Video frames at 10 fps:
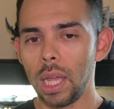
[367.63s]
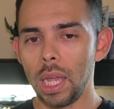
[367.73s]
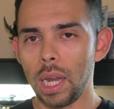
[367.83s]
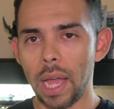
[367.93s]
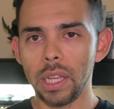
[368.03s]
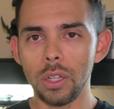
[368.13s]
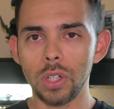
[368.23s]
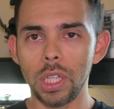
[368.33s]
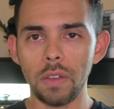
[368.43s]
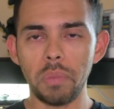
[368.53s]
And I
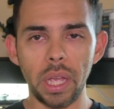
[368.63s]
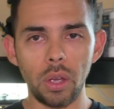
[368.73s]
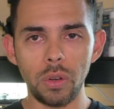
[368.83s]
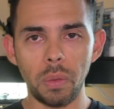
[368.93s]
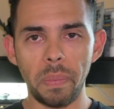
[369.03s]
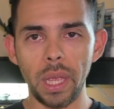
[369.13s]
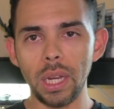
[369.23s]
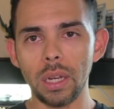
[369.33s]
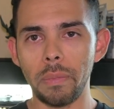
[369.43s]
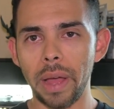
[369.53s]
could give my own
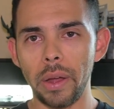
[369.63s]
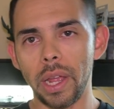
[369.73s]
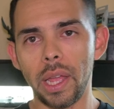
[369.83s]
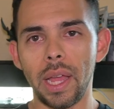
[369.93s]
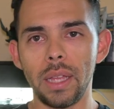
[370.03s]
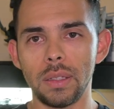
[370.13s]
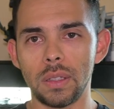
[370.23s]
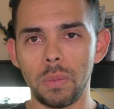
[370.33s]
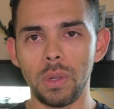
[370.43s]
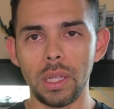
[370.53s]
opinion about it as
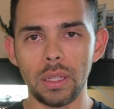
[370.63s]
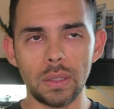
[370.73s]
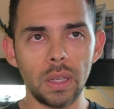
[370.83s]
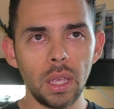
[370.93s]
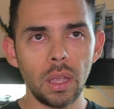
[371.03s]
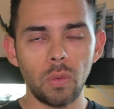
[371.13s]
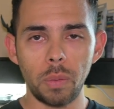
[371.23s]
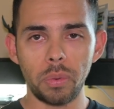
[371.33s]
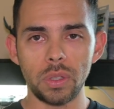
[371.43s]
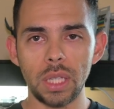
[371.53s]
someone that's
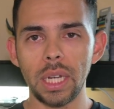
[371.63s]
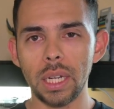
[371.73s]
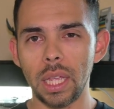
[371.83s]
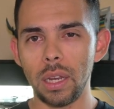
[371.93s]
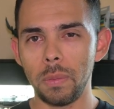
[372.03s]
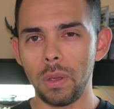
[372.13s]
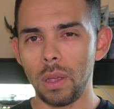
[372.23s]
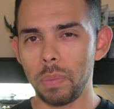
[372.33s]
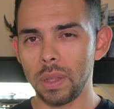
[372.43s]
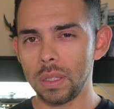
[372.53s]
represented
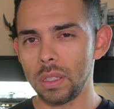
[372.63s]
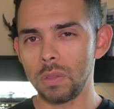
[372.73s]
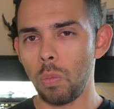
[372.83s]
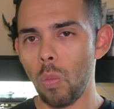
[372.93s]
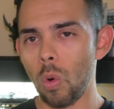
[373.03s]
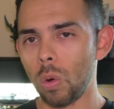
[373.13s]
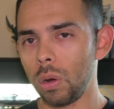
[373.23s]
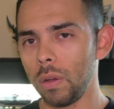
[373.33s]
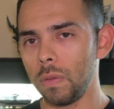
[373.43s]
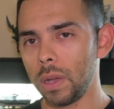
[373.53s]
KWA, but this is
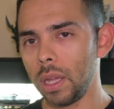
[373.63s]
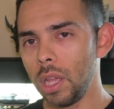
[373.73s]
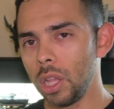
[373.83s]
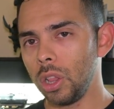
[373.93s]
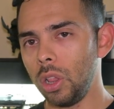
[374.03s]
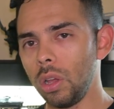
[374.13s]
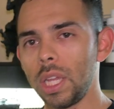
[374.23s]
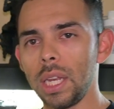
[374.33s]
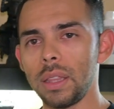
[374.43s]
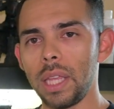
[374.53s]
more of a
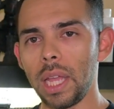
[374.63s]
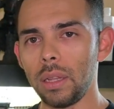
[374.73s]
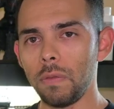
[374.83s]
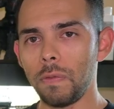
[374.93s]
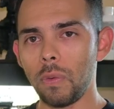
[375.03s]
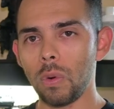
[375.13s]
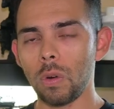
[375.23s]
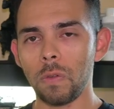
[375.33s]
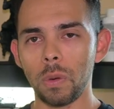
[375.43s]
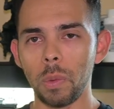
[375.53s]
looking at the
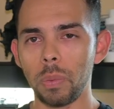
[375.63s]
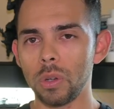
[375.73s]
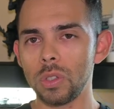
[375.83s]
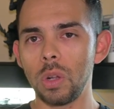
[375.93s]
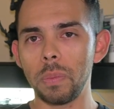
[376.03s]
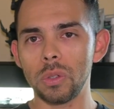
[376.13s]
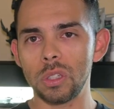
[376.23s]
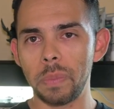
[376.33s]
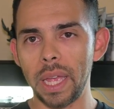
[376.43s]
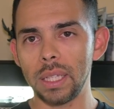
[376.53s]
LM4 from a personal
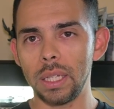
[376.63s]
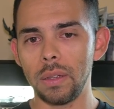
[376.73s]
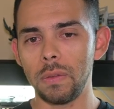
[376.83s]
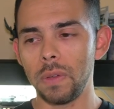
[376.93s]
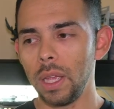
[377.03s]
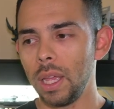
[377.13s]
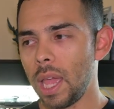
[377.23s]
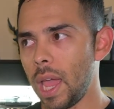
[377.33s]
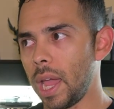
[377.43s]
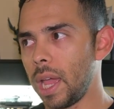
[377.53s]
perspective
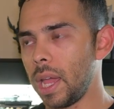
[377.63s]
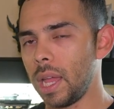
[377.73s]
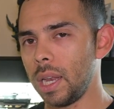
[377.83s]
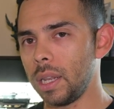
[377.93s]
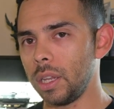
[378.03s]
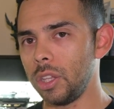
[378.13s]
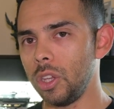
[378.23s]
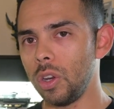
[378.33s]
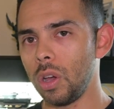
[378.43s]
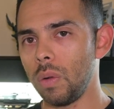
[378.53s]
and,
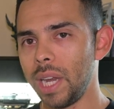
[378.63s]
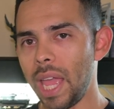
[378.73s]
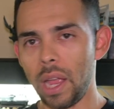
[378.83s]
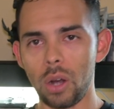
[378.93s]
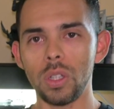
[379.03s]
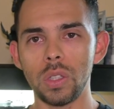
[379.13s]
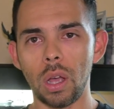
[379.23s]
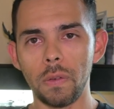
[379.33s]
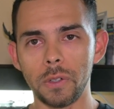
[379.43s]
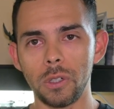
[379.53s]
you know, an
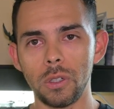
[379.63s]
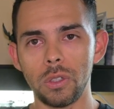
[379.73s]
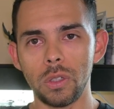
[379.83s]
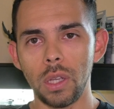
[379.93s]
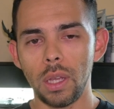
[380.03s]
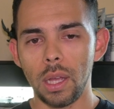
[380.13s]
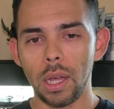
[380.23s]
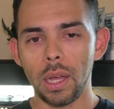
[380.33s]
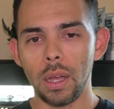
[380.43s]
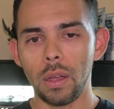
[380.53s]
airsofter's
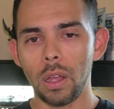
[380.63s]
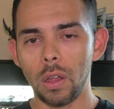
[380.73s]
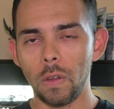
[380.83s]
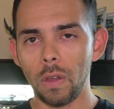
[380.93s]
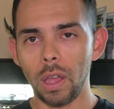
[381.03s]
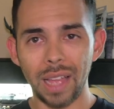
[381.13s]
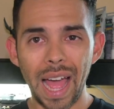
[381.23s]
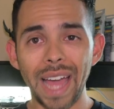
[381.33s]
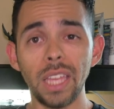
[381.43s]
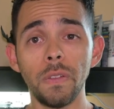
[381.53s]

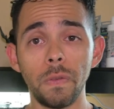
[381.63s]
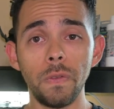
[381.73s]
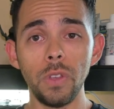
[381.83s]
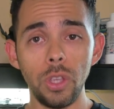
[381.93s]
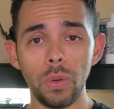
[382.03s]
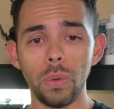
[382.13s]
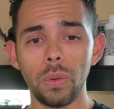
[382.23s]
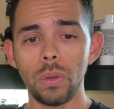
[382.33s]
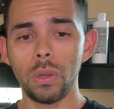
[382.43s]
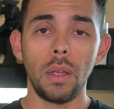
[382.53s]
eye of view.
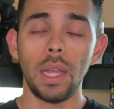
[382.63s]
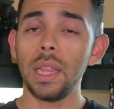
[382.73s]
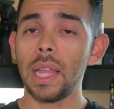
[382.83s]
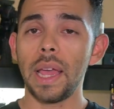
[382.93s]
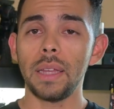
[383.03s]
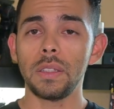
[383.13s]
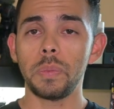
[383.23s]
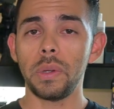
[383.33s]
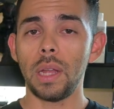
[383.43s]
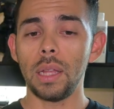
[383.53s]
And
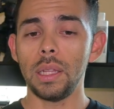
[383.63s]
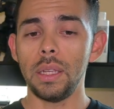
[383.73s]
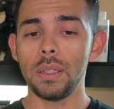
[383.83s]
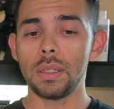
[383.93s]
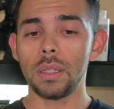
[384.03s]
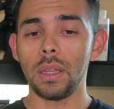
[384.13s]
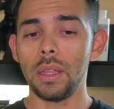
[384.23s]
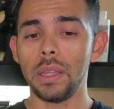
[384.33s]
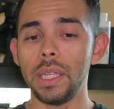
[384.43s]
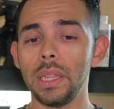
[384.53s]
last but not least,
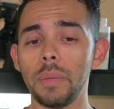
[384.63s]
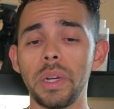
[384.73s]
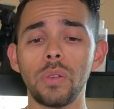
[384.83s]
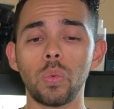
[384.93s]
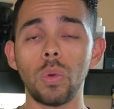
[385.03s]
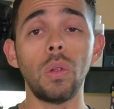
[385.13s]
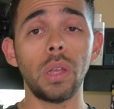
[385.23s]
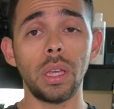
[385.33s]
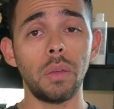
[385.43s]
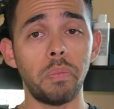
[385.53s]
the limited role
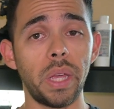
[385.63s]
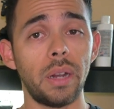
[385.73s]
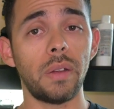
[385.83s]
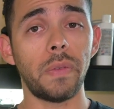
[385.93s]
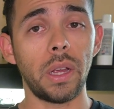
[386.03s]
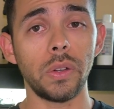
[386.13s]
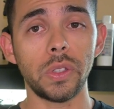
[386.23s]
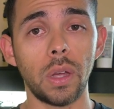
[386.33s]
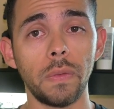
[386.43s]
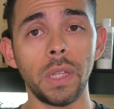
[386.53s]
in competitive
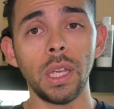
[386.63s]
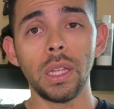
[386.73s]
airsoft.